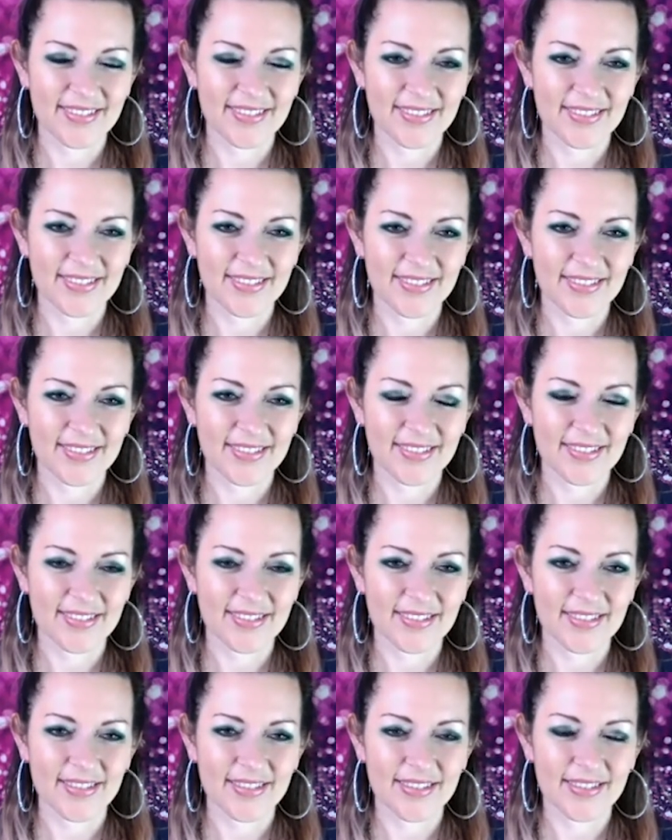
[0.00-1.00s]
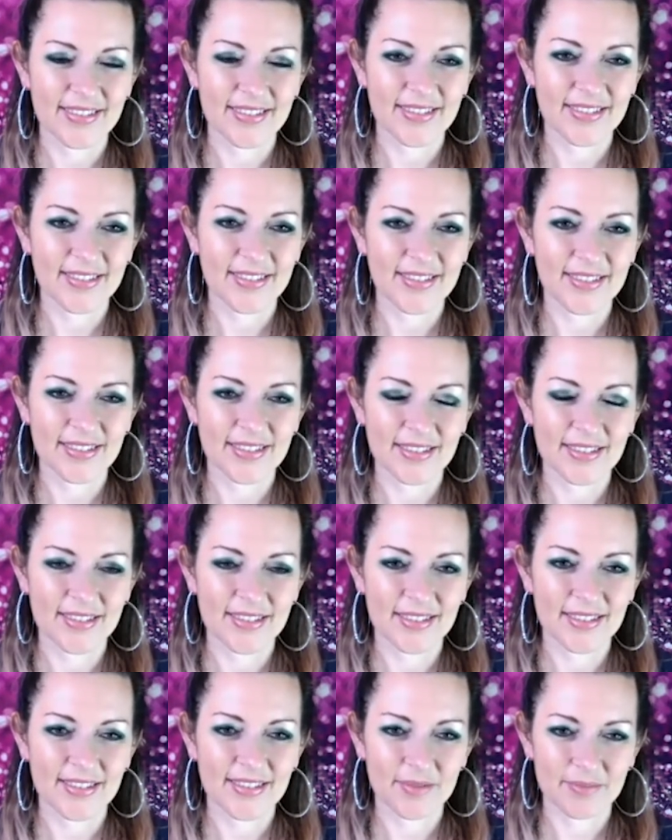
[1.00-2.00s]

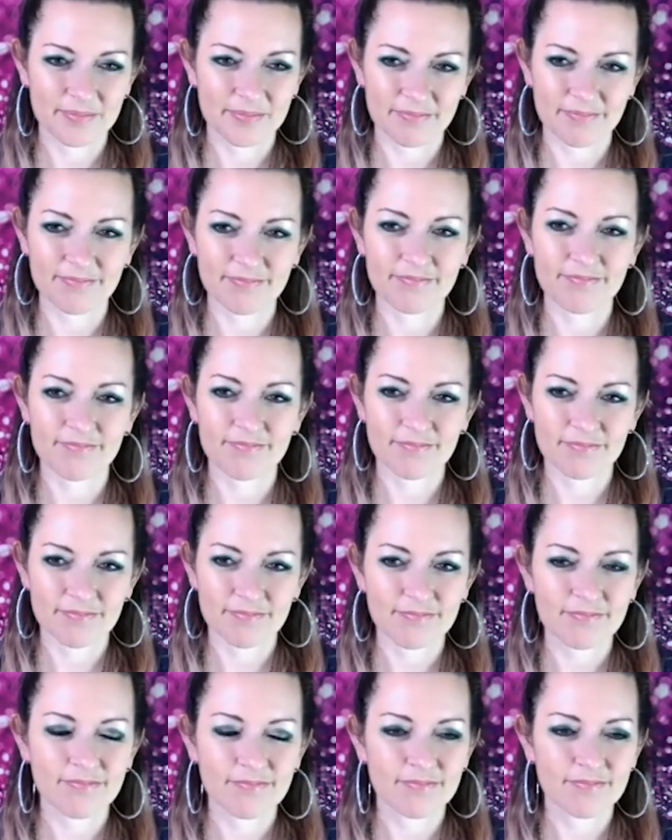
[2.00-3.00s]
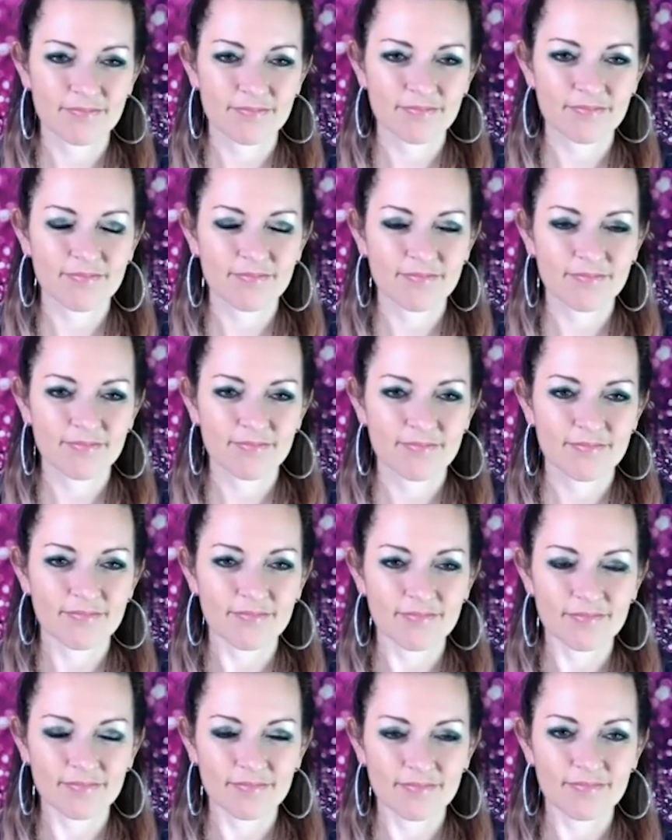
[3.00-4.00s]

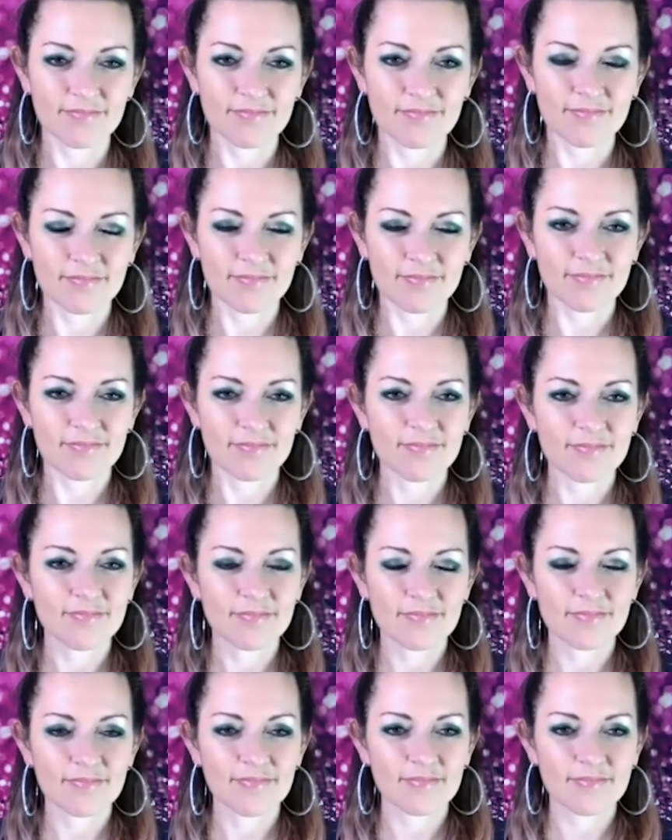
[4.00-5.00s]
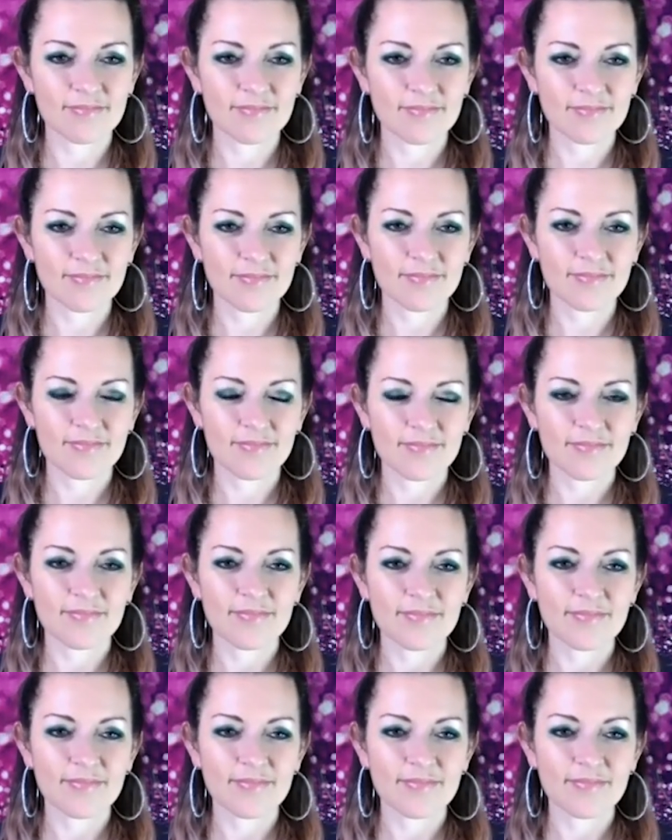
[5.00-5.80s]
This person isn't speaking.